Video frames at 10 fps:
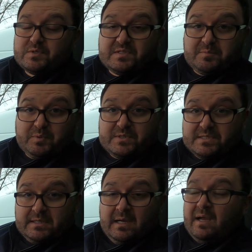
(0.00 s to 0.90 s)
person to
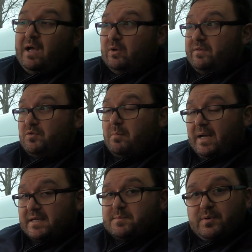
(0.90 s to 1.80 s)
person. I'll give you
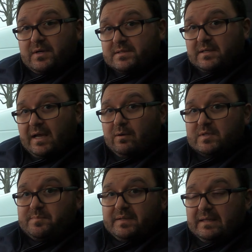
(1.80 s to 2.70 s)
my experience on how
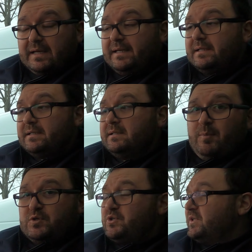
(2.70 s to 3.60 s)
it's been like. I'm
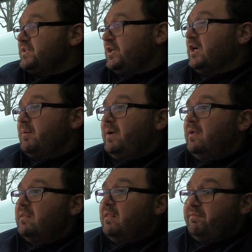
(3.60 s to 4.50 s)
also going to talk
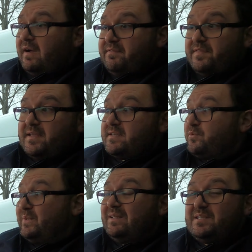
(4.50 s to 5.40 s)
about the 5 things I
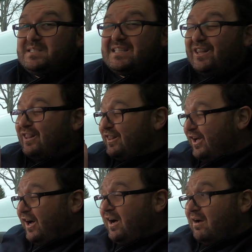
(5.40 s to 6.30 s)
really
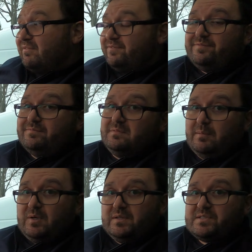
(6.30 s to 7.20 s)
love
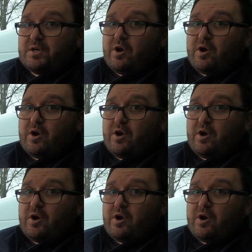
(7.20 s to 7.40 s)
about this